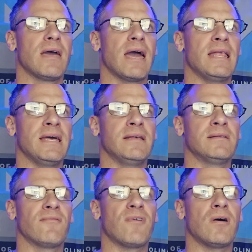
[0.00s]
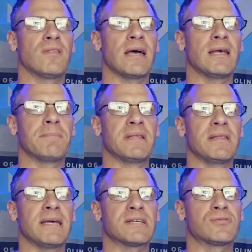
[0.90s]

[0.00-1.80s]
And then followed that up in the next